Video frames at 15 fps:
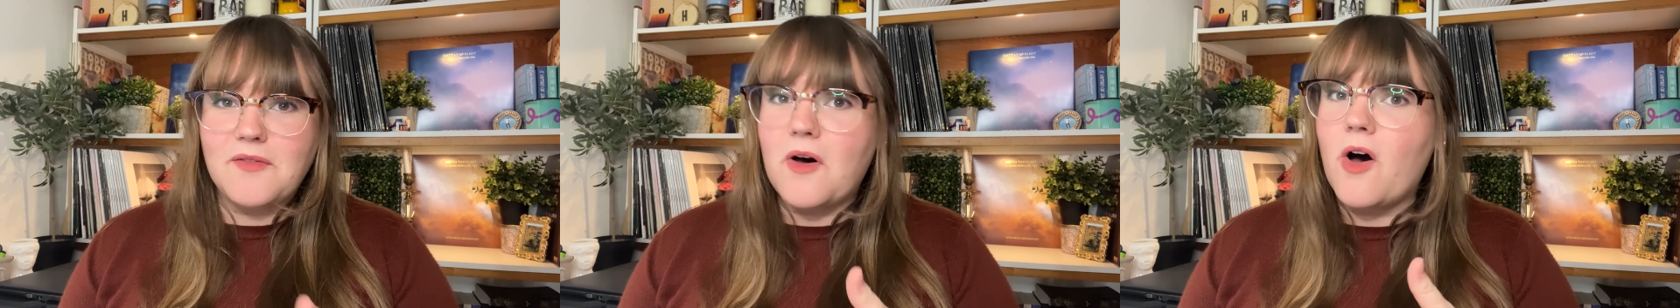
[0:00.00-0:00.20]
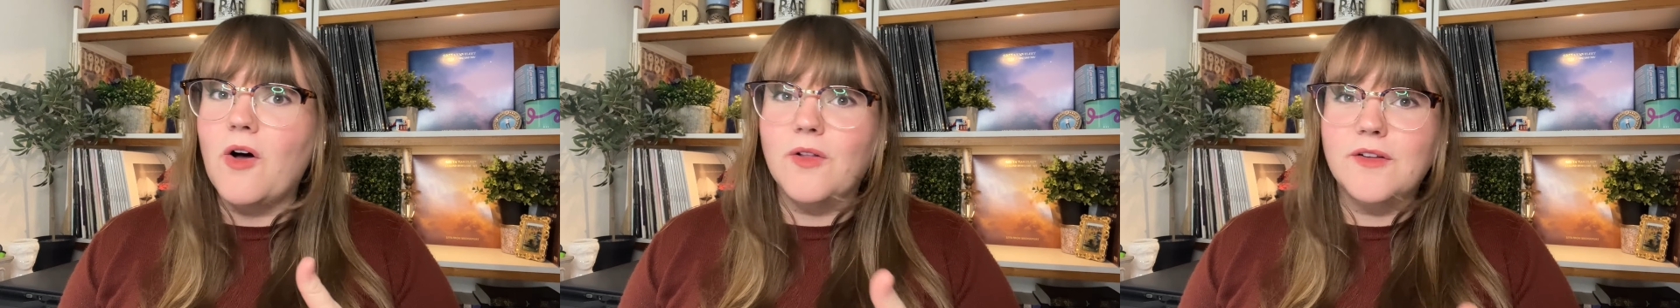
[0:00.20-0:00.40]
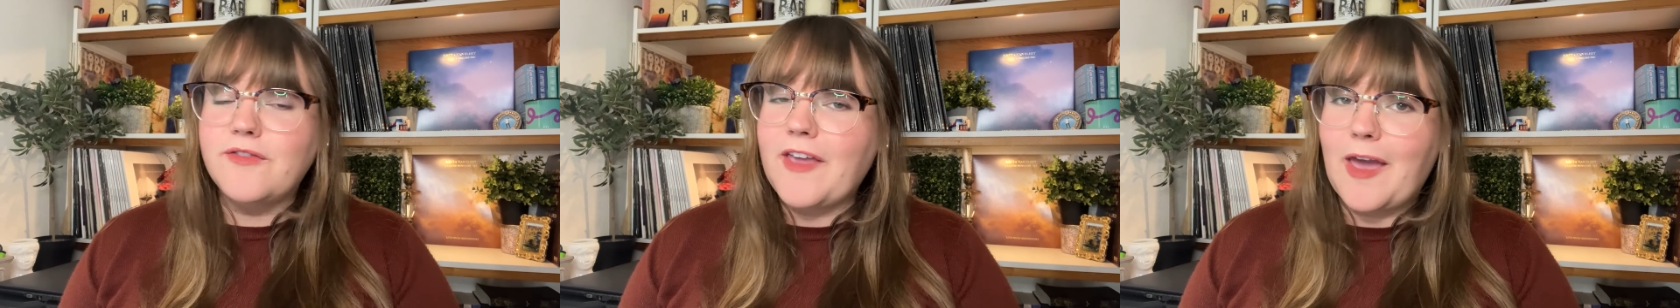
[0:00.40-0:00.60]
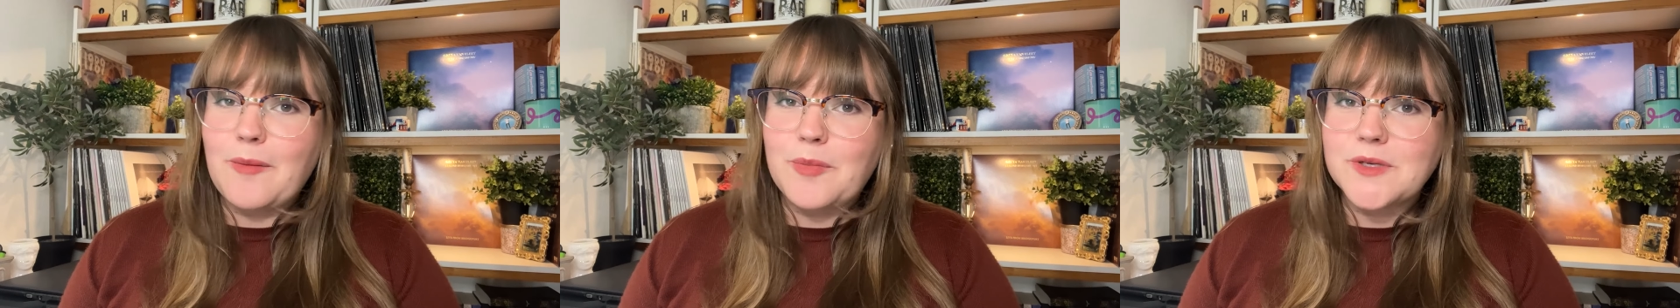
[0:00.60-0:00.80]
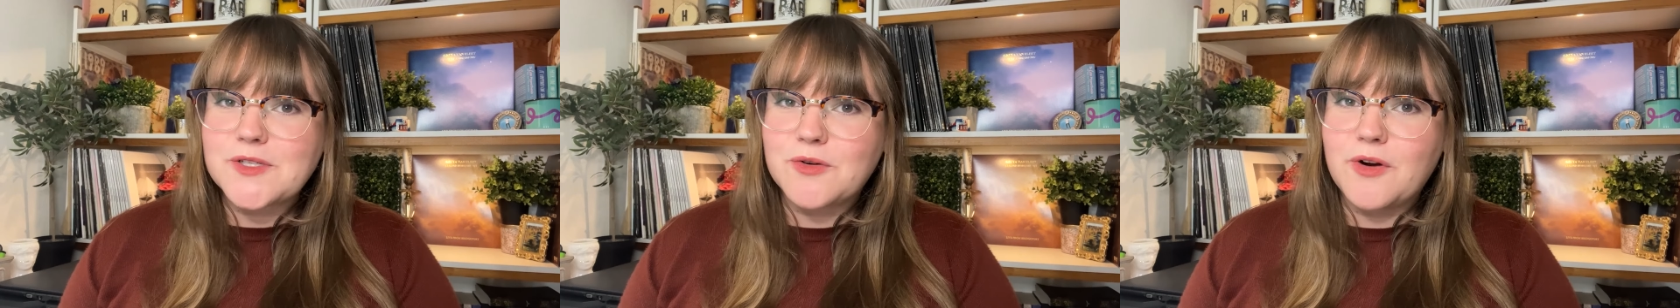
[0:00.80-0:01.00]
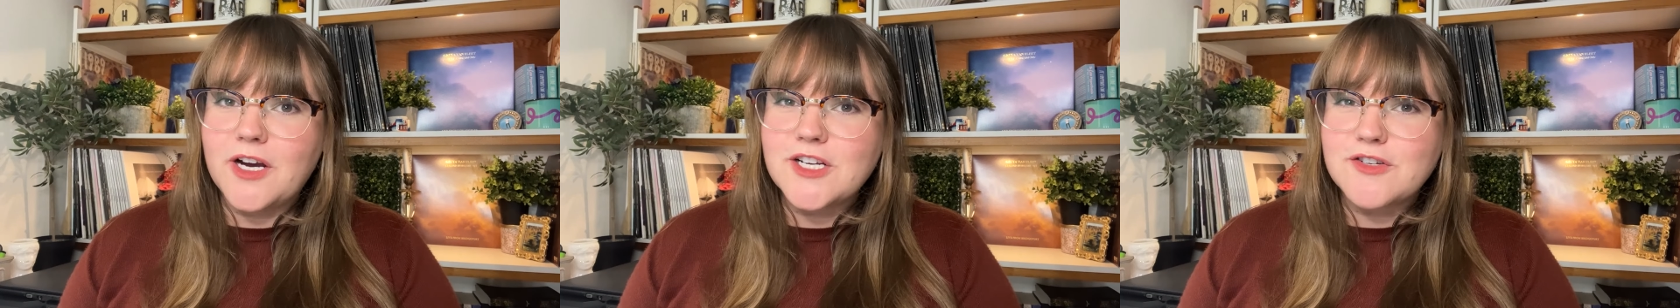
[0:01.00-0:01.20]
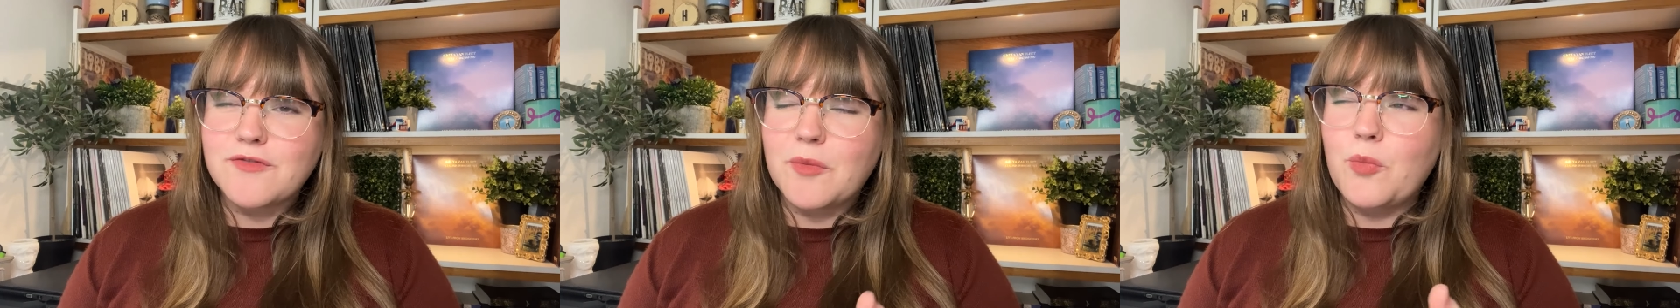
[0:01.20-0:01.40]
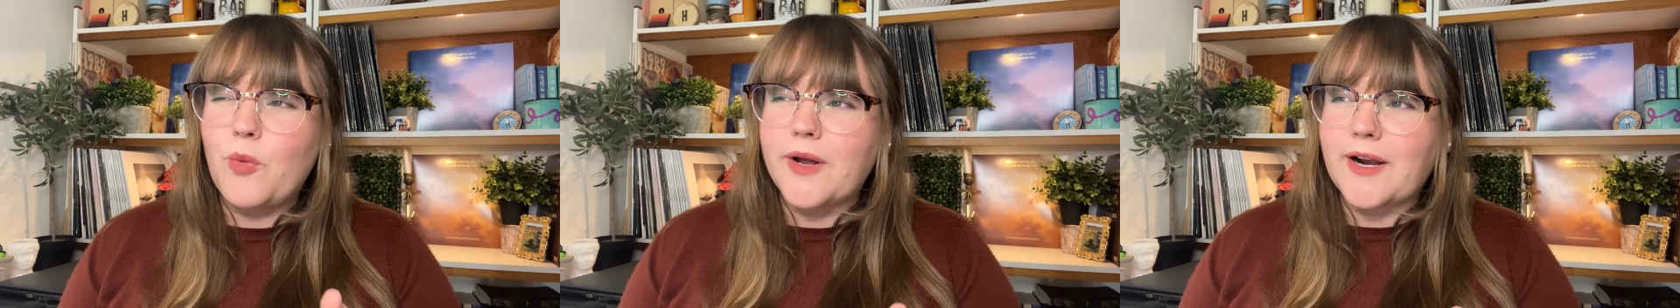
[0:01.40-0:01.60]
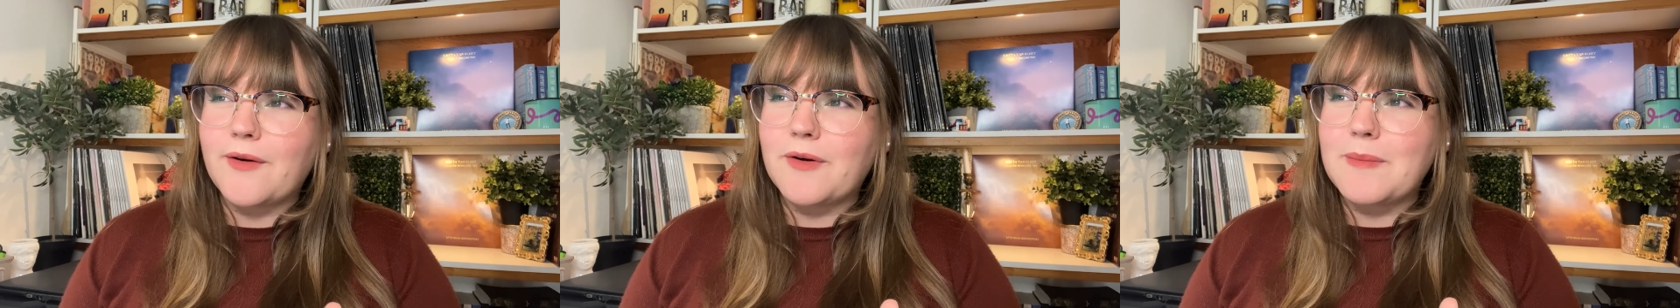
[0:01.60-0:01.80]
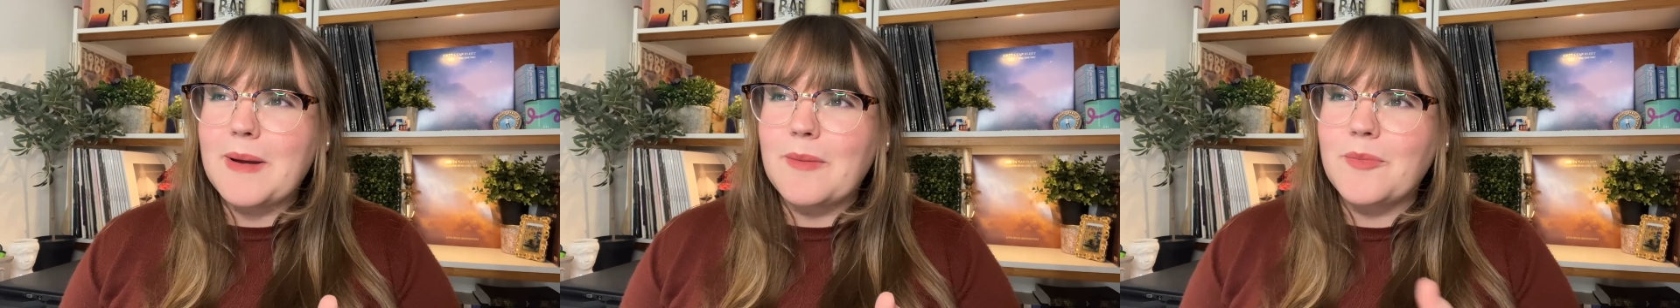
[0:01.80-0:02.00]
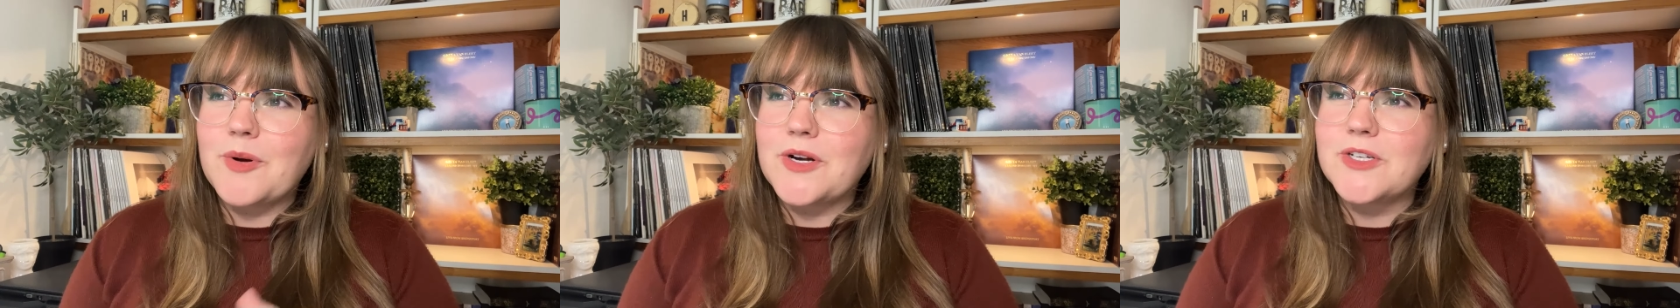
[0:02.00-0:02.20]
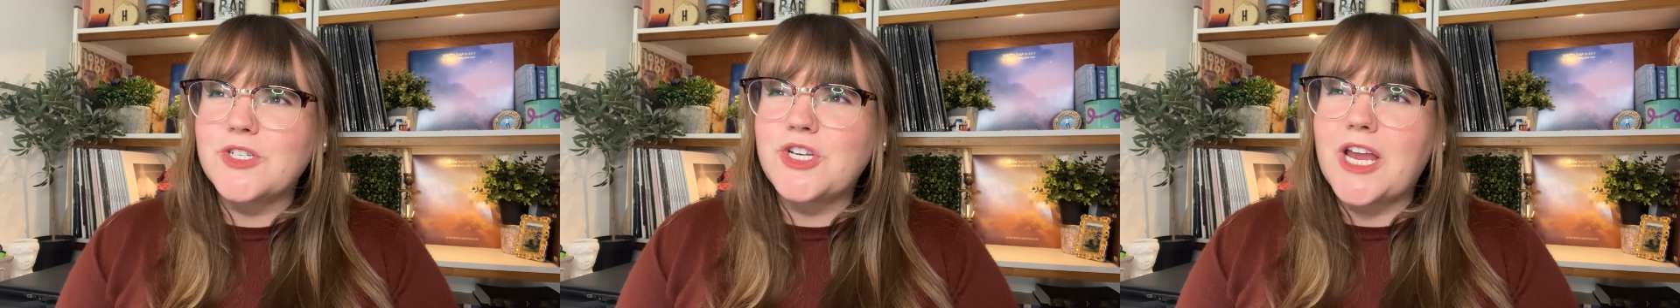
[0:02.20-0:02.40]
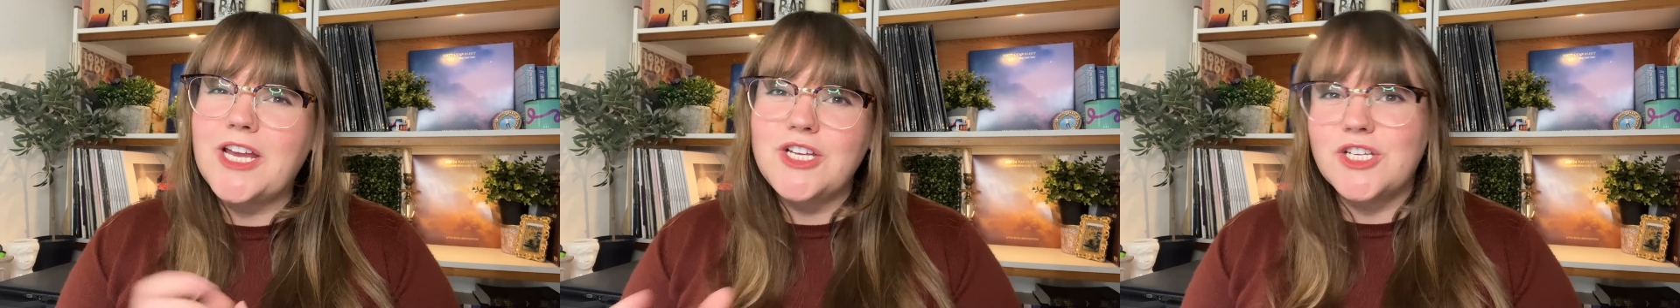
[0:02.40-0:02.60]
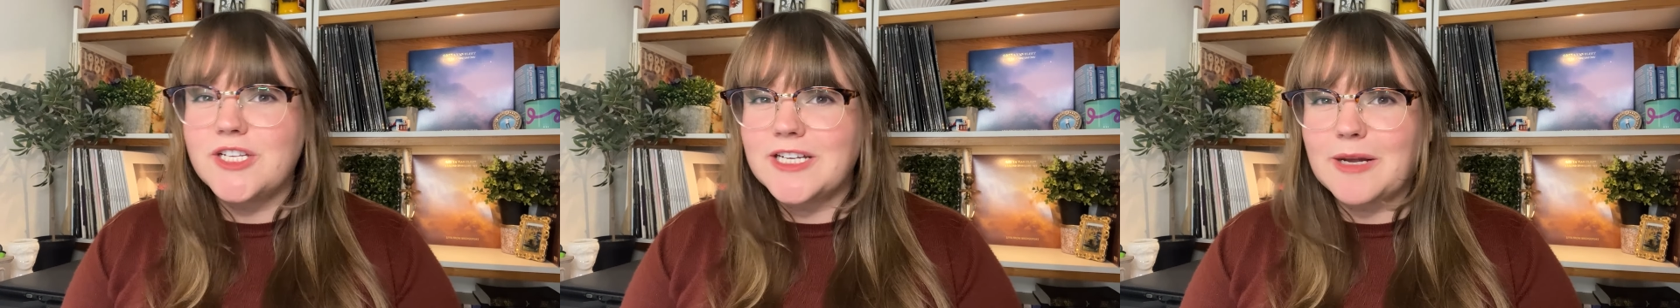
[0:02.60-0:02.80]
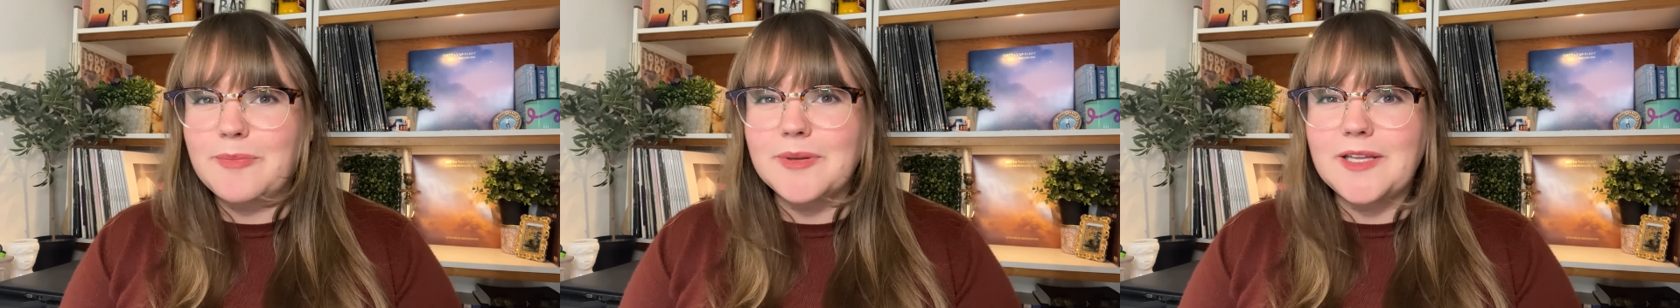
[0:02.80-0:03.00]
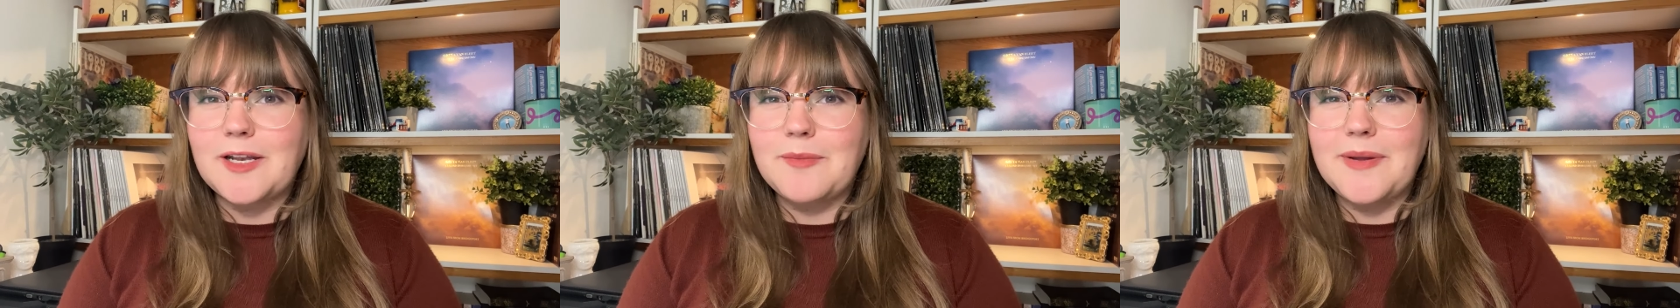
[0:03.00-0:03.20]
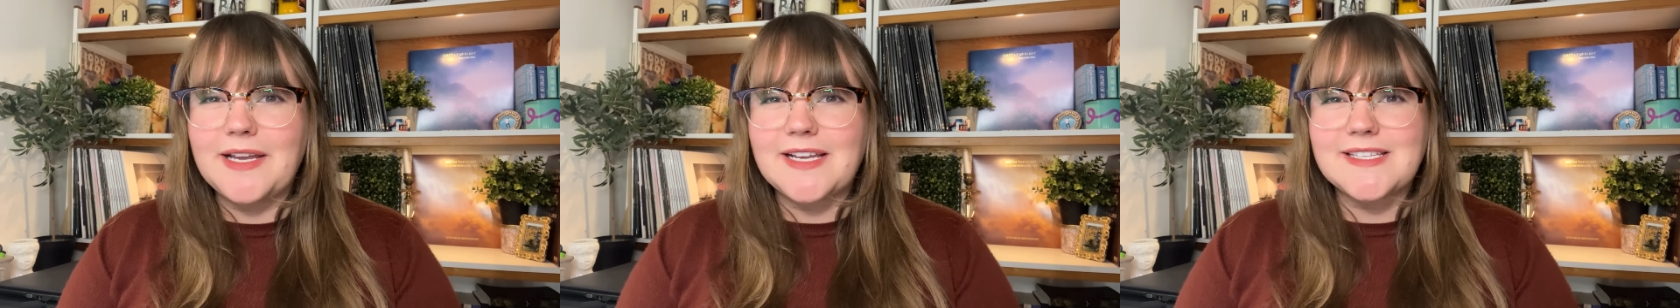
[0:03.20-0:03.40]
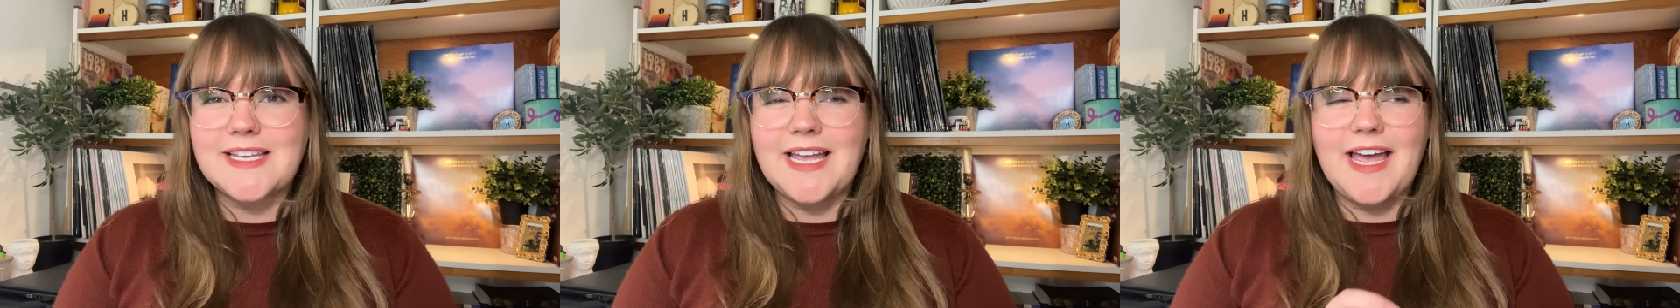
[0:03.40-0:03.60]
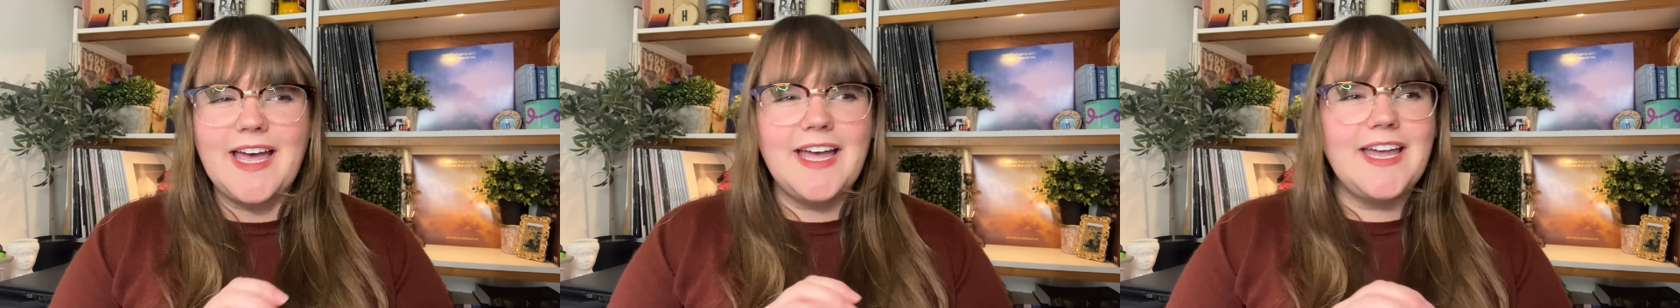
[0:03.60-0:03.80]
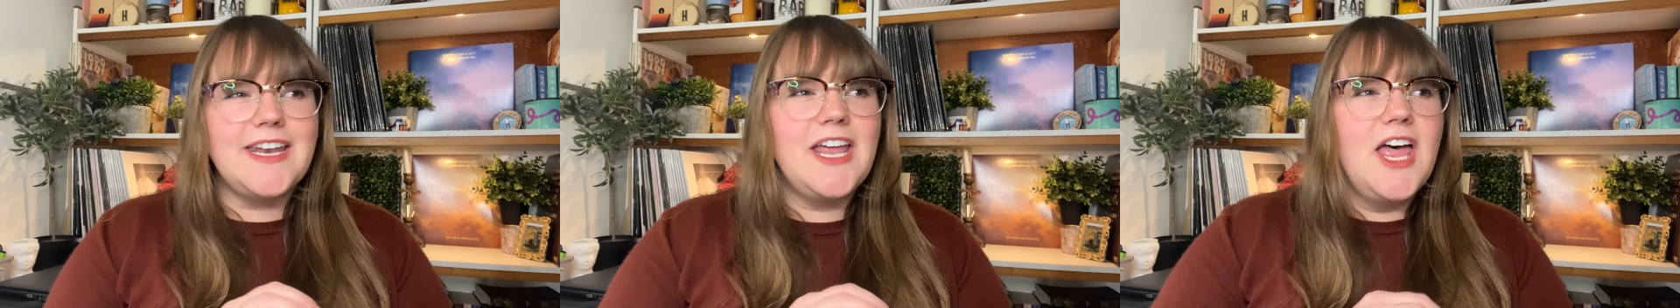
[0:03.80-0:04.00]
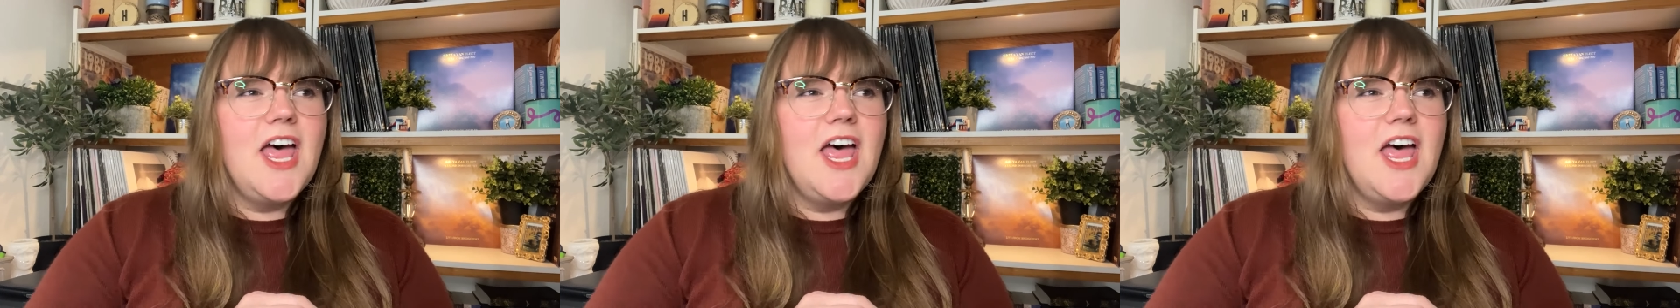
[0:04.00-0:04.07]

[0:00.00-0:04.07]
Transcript: all of Campus Crush from what I remember, changing it up a little bit because I had